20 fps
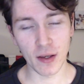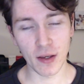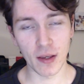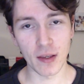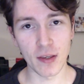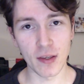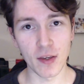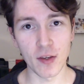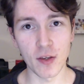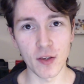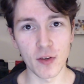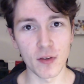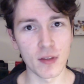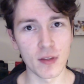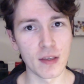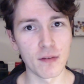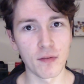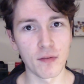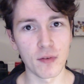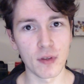you, you
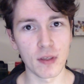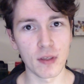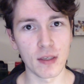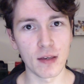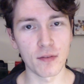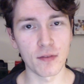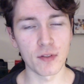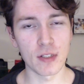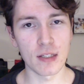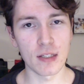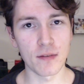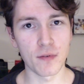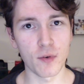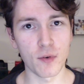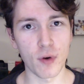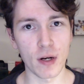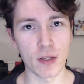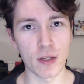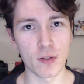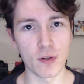give have to give
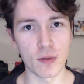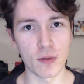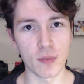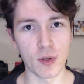credit to him.